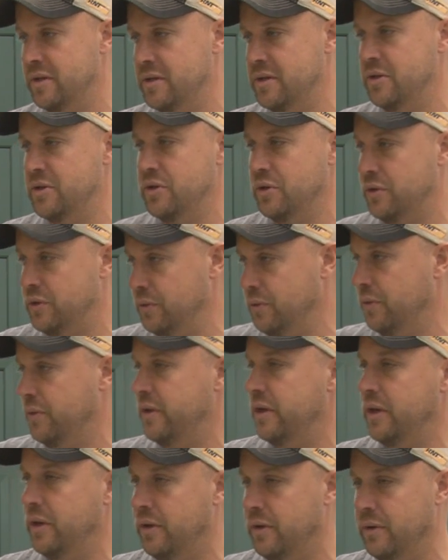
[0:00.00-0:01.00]
This is your tool
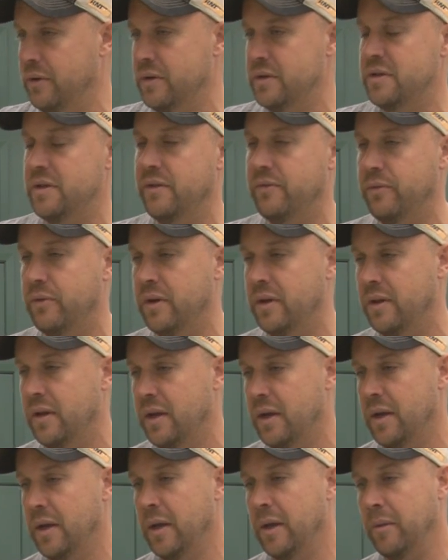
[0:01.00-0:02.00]
that you're doing stuff with,
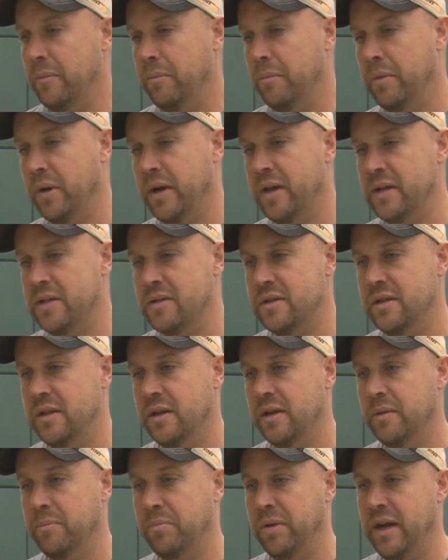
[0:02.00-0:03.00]
but it's
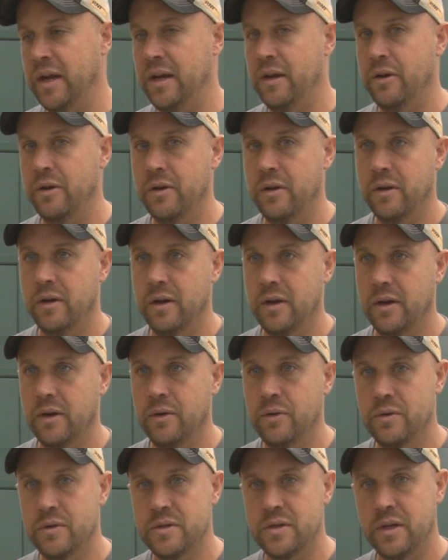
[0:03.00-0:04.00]
the painter
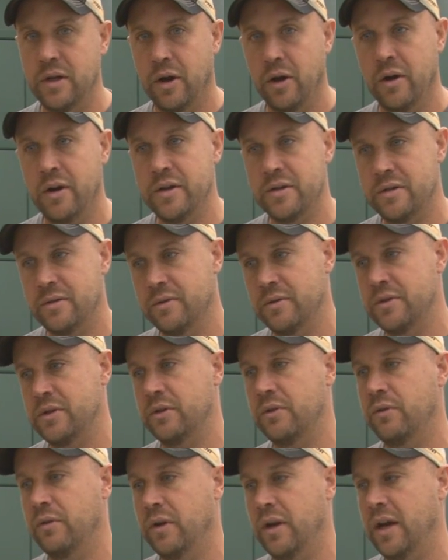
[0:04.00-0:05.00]
who is the artist, who is
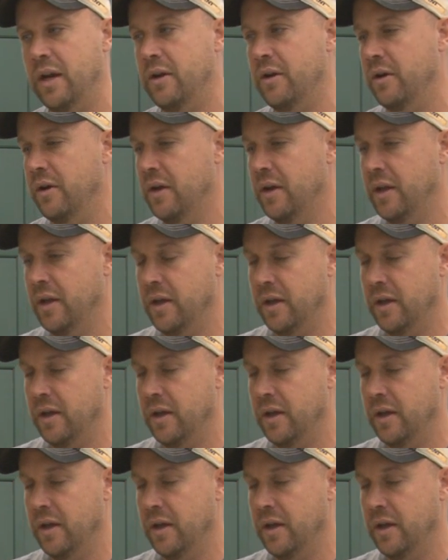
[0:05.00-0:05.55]
the creator.